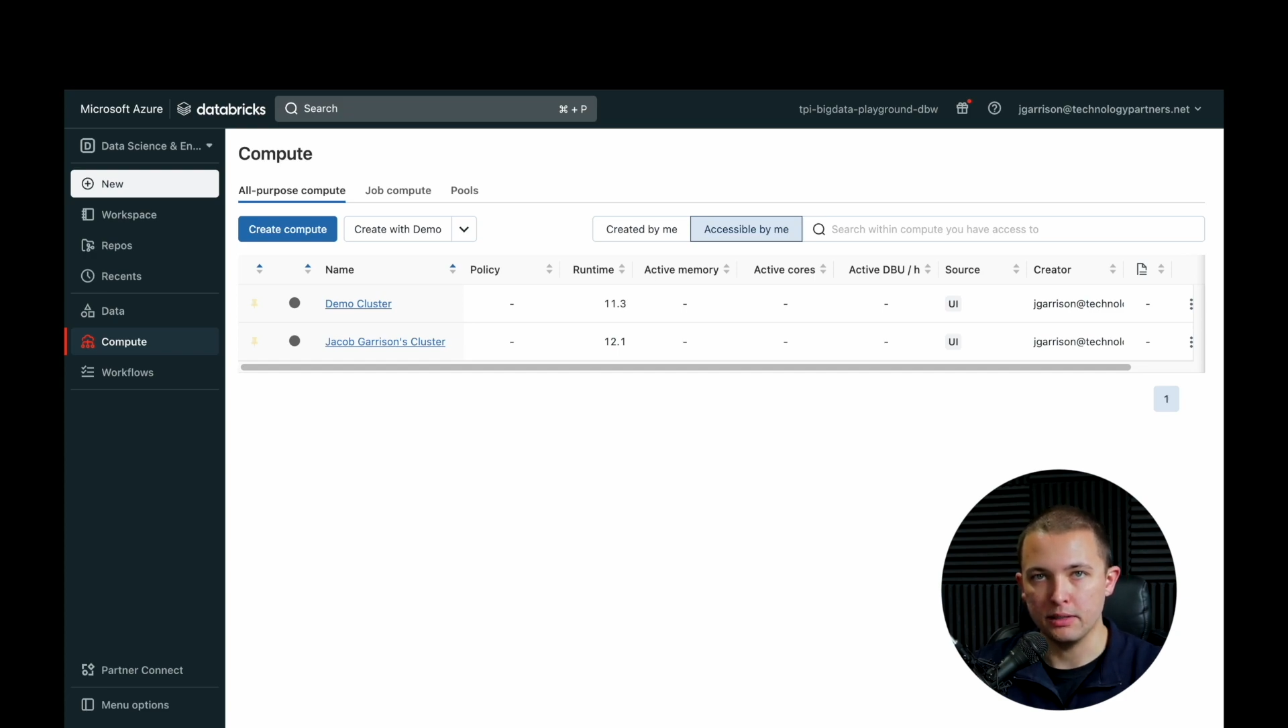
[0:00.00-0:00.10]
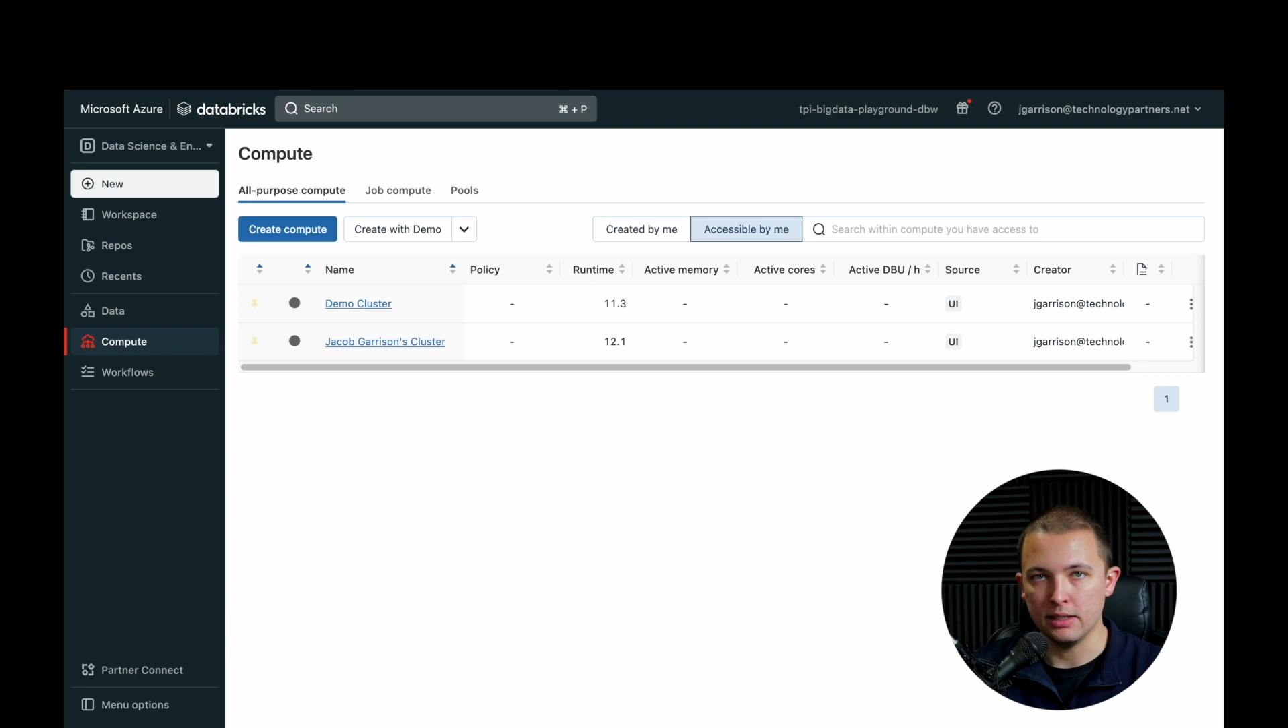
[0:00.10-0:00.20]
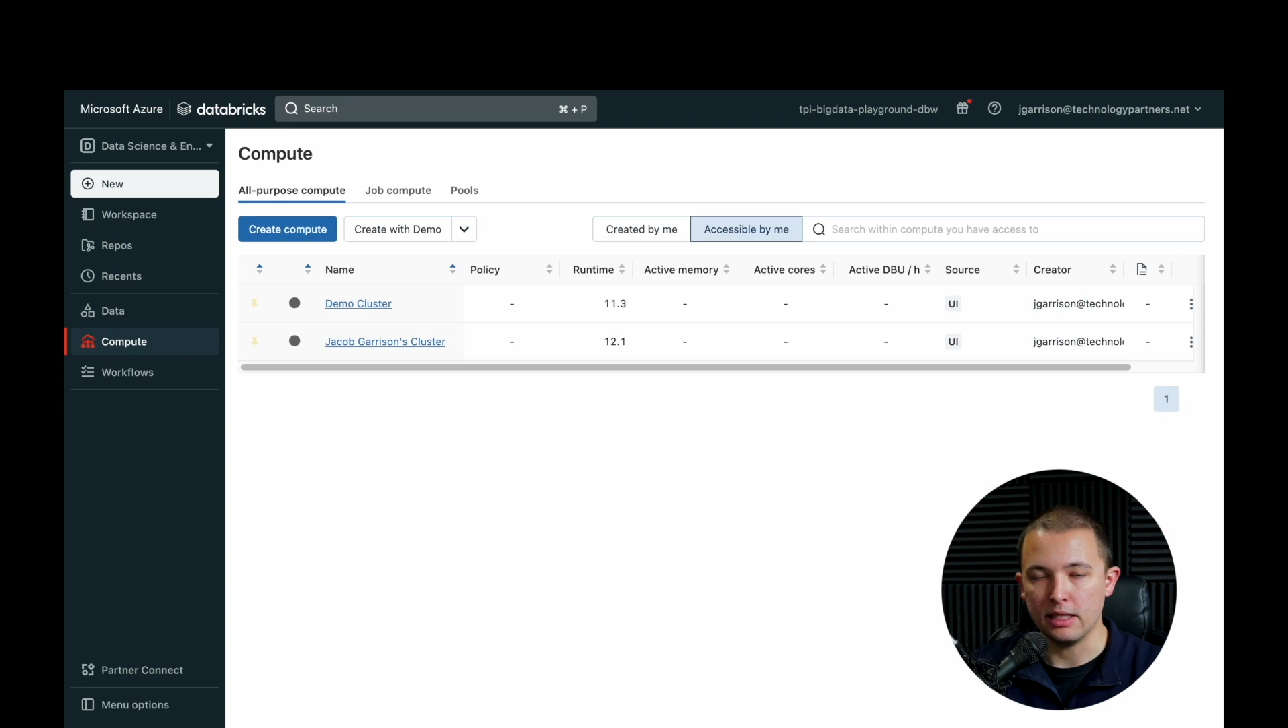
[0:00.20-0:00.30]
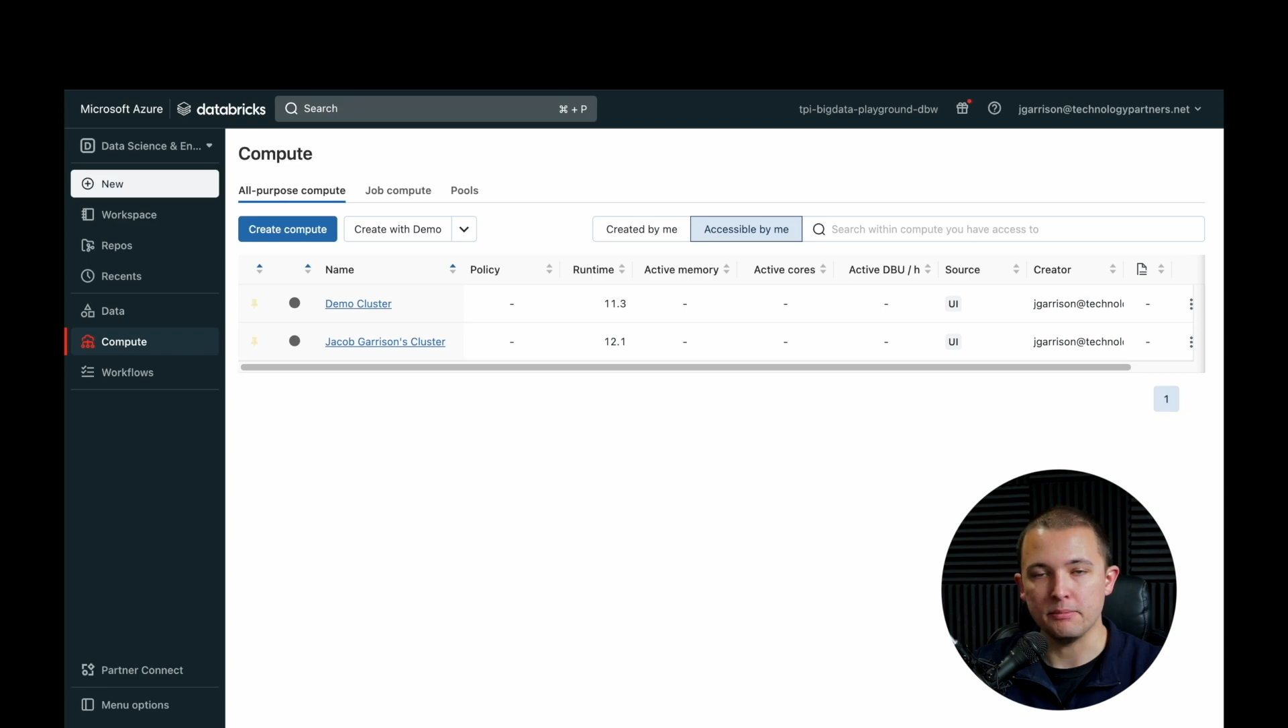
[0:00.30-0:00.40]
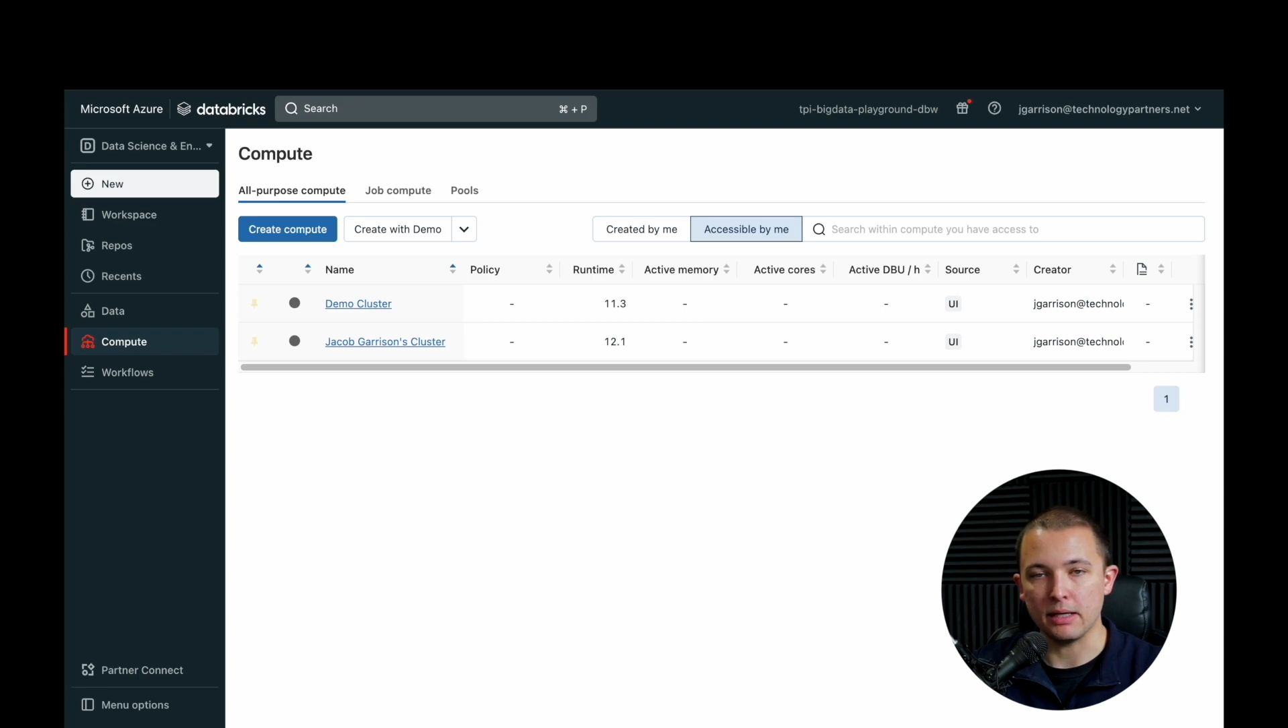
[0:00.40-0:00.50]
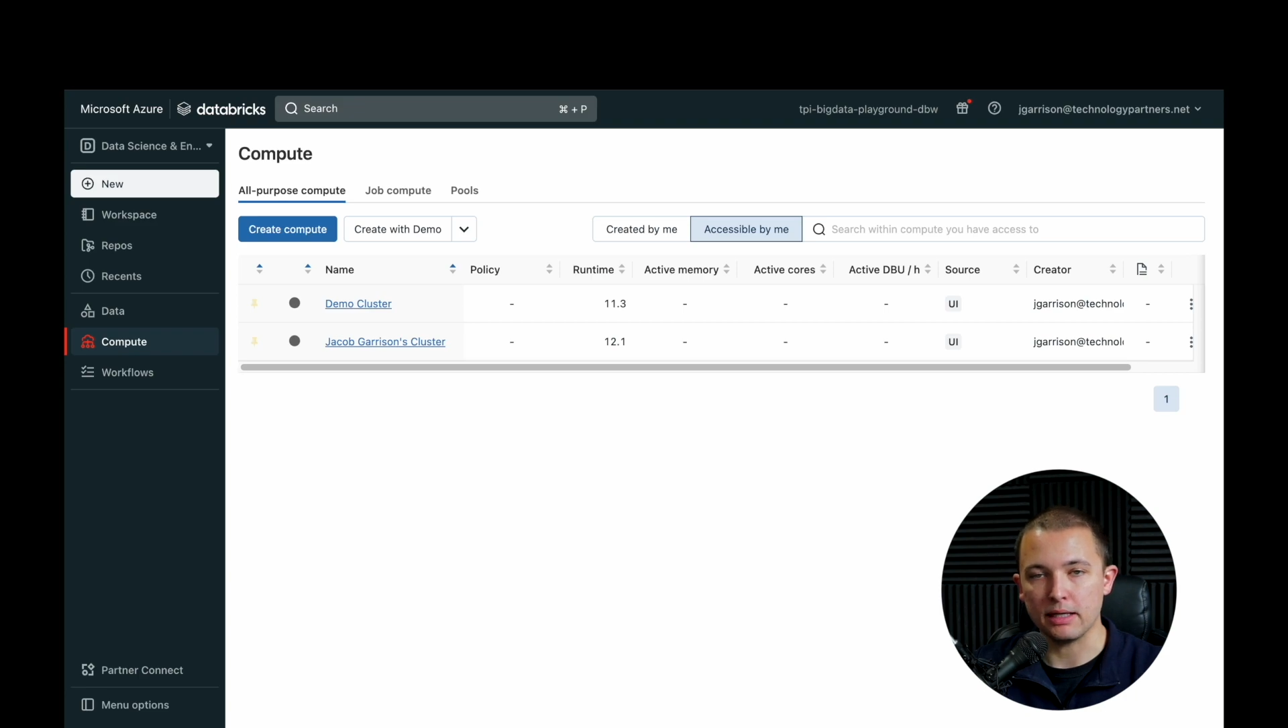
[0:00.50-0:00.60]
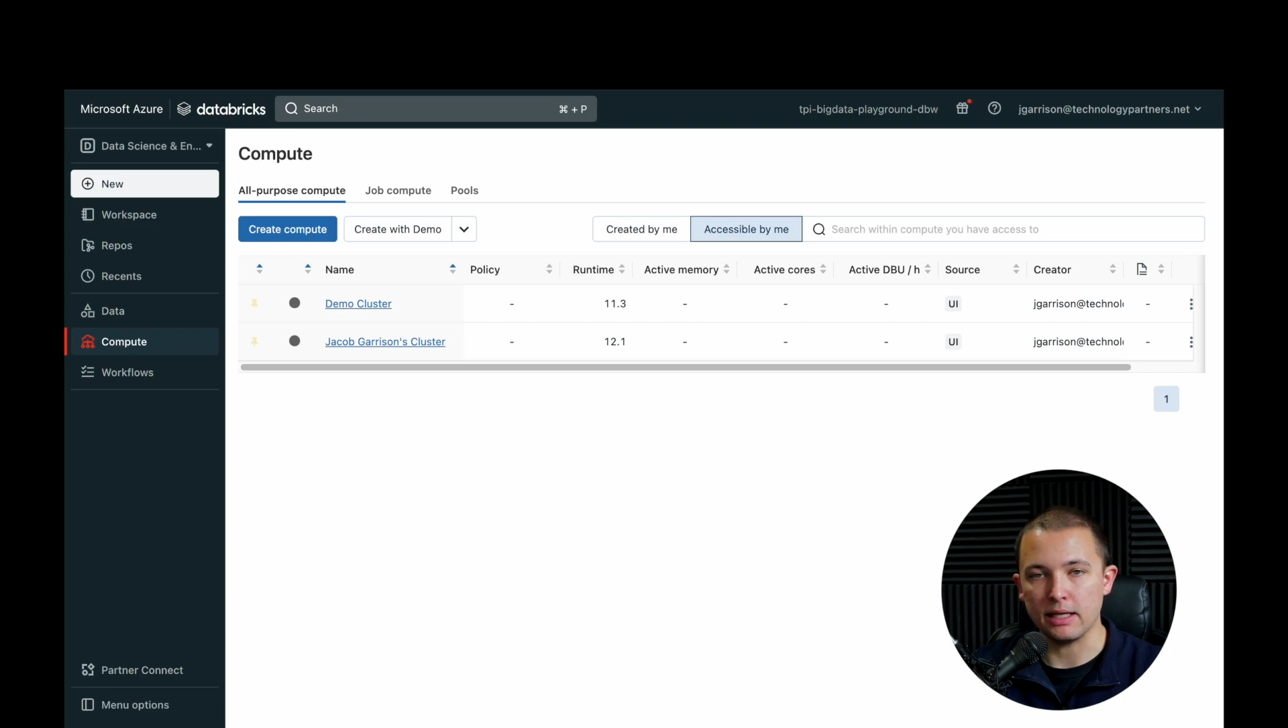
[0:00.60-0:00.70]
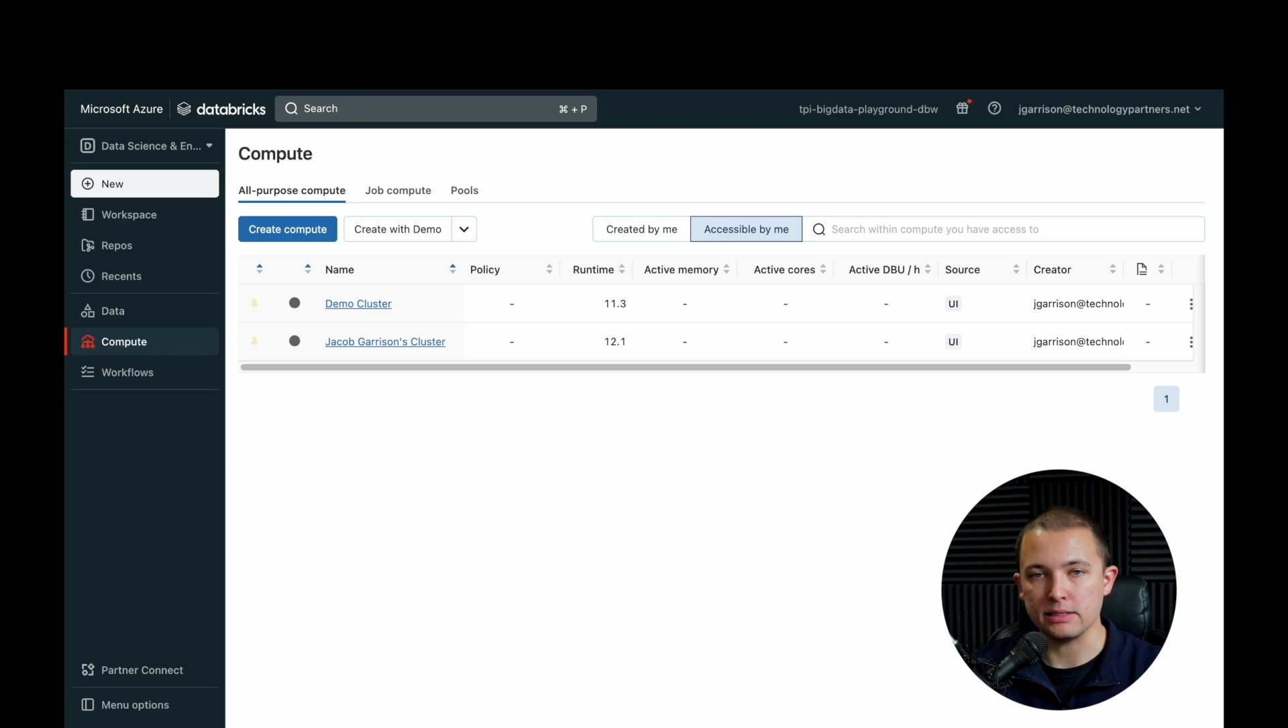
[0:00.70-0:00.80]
In my case,